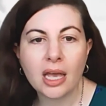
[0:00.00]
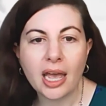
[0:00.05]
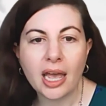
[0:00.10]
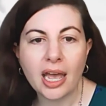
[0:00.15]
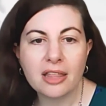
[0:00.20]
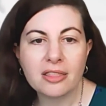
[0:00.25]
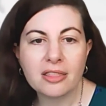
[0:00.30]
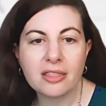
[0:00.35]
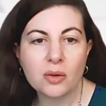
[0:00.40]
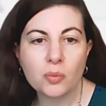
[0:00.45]

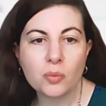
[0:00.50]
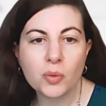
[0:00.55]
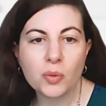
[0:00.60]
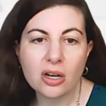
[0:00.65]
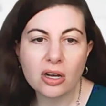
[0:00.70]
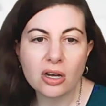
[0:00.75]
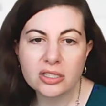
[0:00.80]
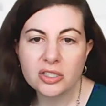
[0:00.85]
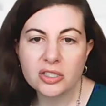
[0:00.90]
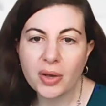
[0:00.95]
And then we
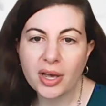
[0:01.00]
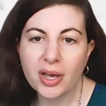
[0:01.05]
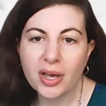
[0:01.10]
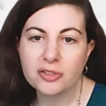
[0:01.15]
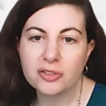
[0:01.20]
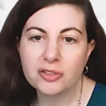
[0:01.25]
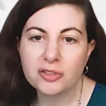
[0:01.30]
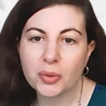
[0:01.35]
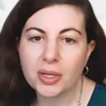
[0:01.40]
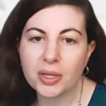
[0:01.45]
also
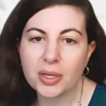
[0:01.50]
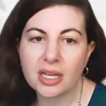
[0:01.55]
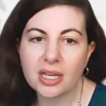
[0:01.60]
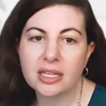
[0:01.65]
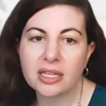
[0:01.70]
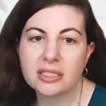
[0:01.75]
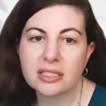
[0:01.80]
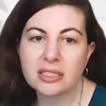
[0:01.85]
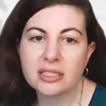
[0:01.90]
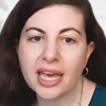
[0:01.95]
have joining
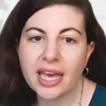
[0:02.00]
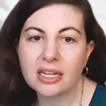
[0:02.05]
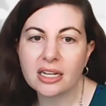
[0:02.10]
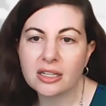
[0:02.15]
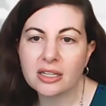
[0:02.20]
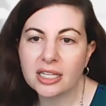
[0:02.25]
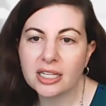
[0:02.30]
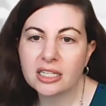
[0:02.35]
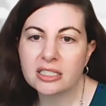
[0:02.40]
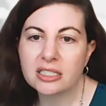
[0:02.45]
us
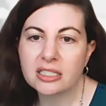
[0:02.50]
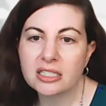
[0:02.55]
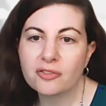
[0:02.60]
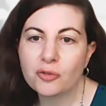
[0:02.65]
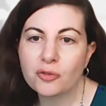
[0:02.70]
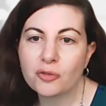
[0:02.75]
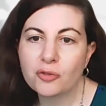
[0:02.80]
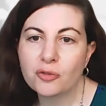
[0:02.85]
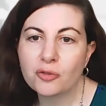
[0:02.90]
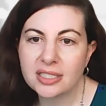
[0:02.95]
Catalina
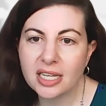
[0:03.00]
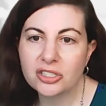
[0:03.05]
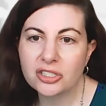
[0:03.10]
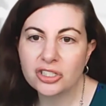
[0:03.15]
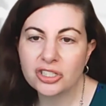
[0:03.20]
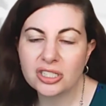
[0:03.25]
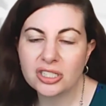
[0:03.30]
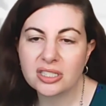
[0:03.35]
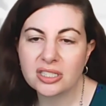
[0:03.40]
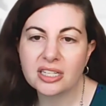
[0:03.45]
Cifuentes.
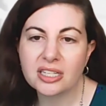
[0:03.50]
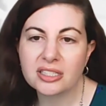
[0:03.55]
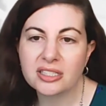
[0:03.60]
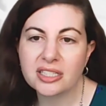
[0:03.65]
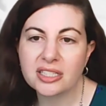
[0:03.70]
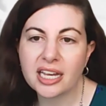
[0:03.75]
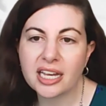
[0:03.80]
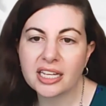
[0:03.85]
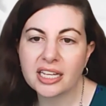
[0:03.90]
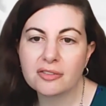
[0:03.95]
She's the
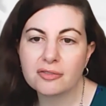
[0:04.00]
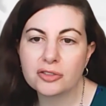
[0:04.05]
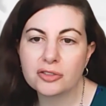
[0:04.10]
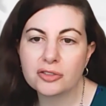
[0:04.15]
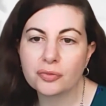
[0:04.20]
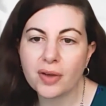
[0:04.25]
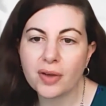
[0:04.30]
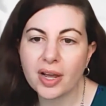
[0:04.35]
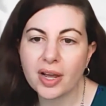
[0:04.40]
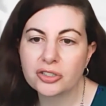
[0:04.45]
Executive
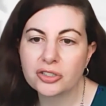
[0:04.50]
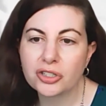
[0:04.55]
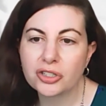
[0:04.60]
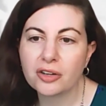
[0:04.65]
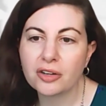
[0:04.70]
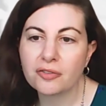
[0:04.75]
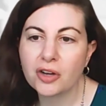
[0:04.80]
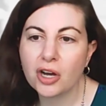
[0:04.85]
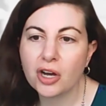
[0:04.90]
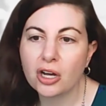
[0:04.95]
Director
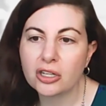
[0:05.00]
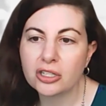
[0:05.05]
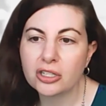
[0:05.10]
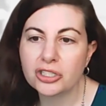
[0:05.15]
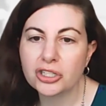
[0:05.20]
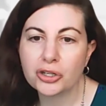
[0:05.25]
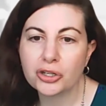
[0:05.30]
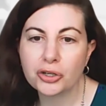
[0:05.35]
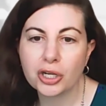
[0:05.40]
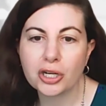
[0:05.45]
of
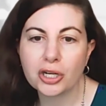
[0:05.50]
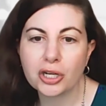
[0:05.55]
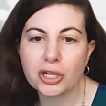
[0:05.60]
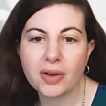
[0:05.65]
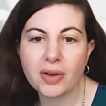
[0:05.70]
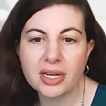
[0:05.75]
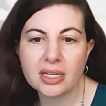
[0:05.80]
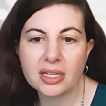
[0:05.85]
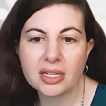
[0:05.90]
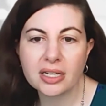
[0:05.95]
College and Career
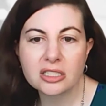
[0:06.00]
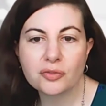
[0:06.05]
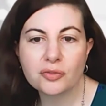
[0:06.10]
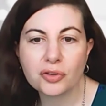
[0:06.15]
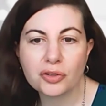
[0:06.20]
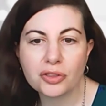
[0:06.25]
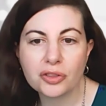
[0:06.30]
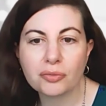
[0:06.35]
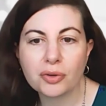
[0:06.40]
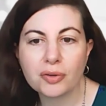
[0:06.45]
Readiness
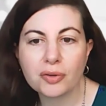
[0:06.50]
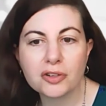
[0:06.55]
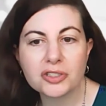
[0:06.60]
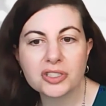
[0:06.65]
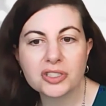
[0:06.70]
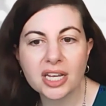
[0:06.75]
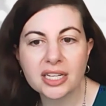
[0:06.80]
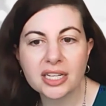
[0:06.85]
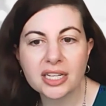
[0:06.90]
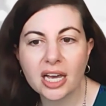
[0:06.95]
for the
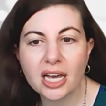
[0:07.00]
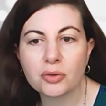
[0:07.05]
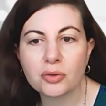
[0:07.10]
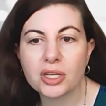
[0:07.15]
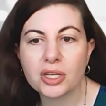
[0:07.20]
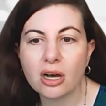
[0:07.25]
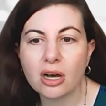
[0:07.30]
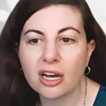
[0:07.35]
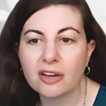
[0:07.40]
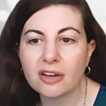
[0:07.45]
Riverside
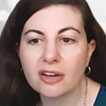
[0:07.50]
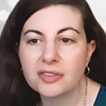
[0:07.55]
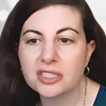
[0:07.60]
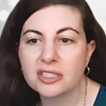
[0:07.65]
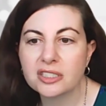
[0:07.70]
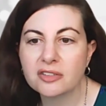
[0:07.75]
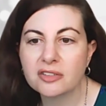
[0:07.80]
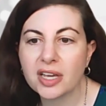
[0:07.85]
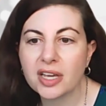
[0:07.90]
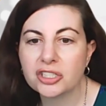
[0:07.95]
County
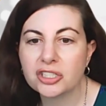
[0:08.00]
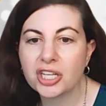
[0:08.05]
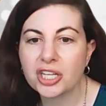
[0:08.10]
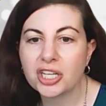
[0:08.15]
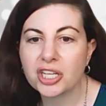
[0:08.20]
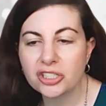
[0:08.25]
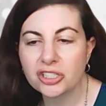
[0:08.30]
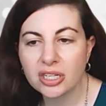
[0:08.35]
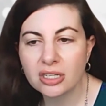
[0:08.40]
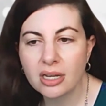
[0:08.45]
Office of
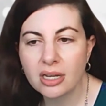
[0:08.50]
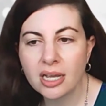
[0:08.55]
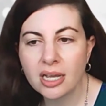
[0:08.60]
Education.